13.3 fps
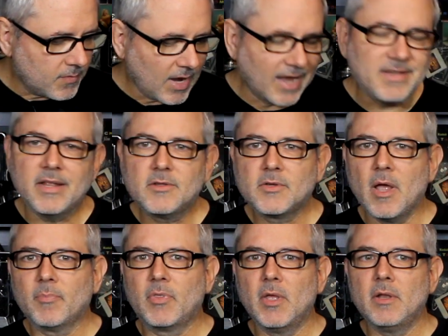I did
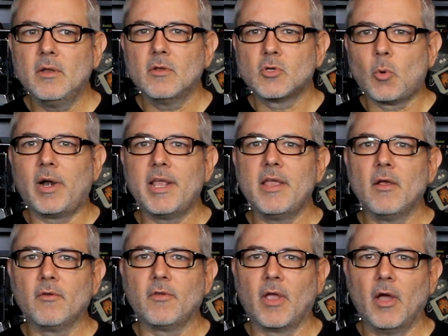something 20
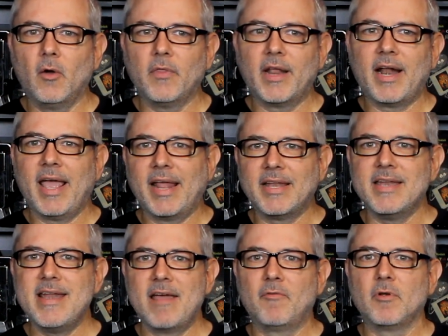years ago that I had
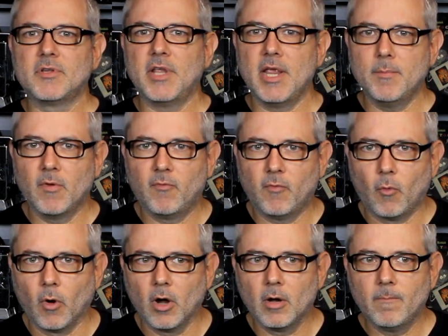never seen
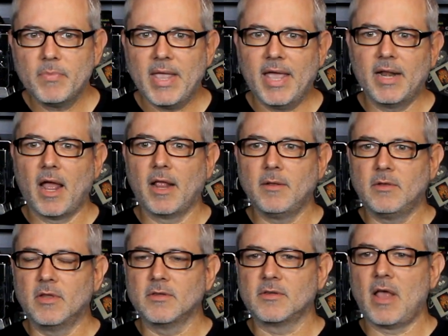before, and I
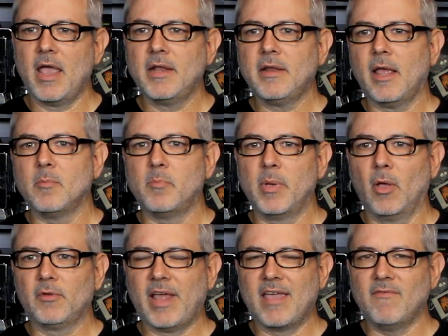designed and
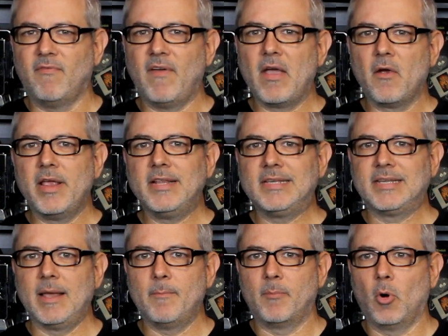built a very
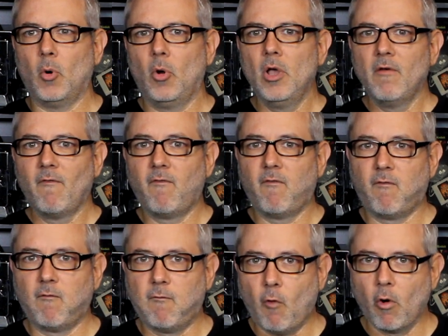simple
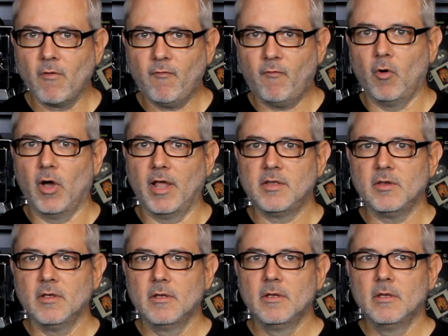
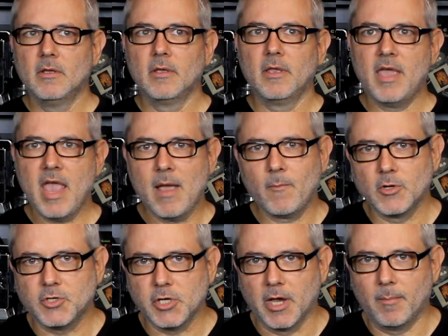4-foot
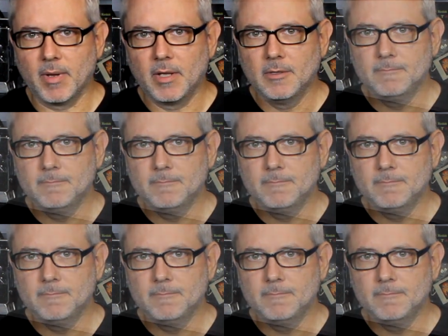camera jib.